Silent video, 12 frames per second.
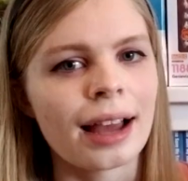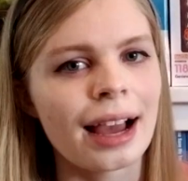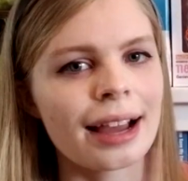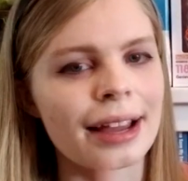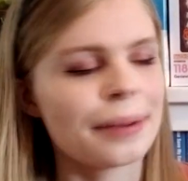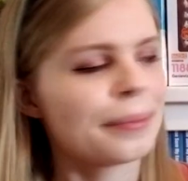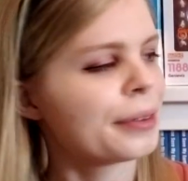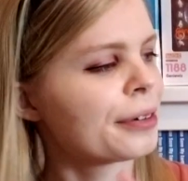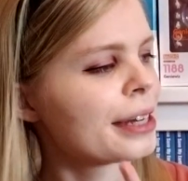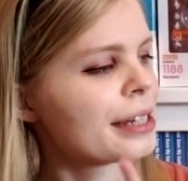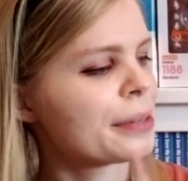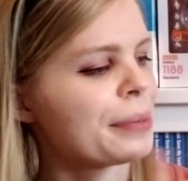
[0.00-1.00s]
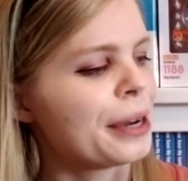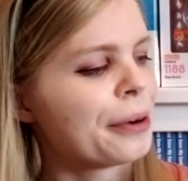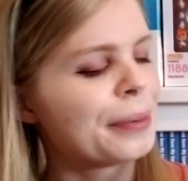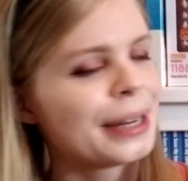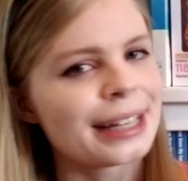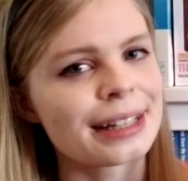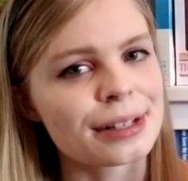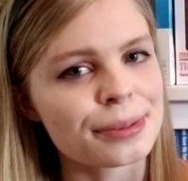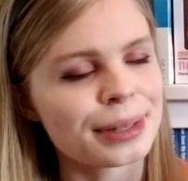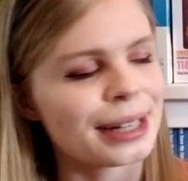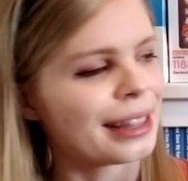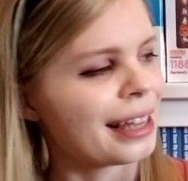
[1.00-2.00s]
I am going to be opening this
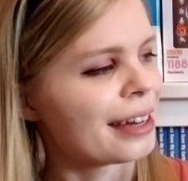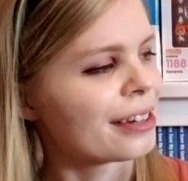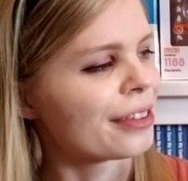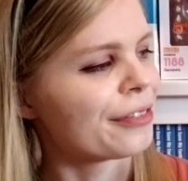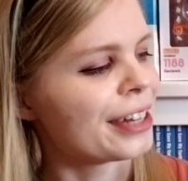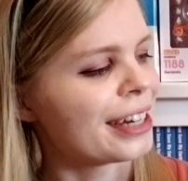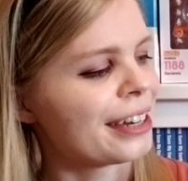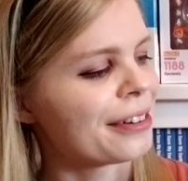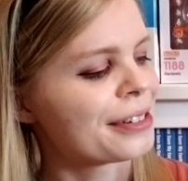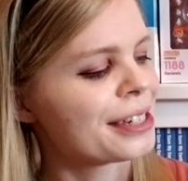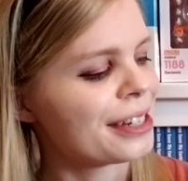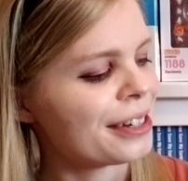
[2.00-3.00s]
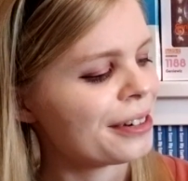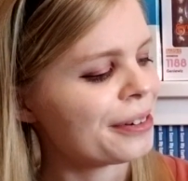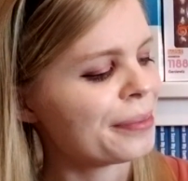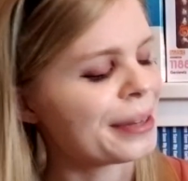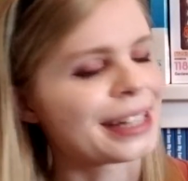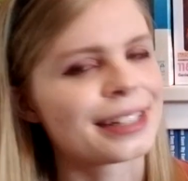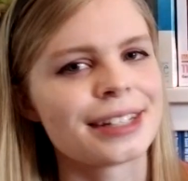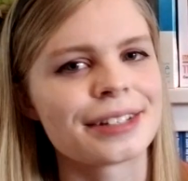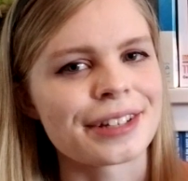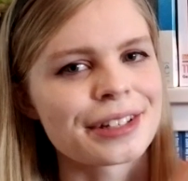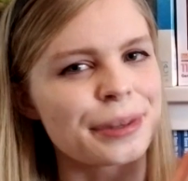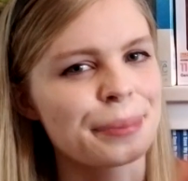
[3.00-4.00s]
one at the end of the video too because she's
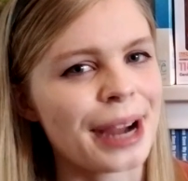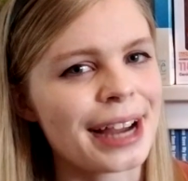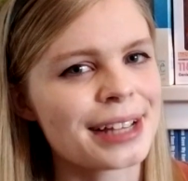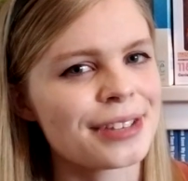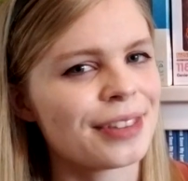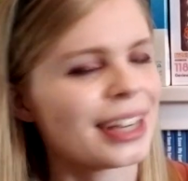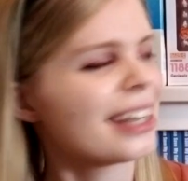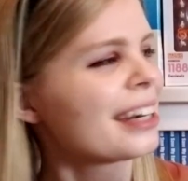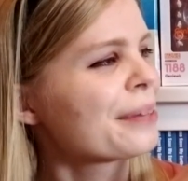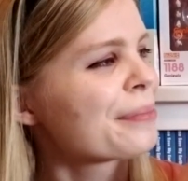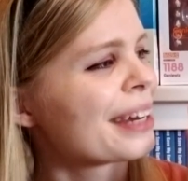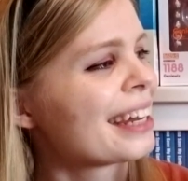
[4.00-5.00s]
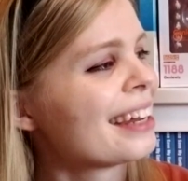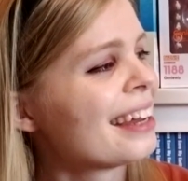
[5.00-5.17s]
just a prize figure, but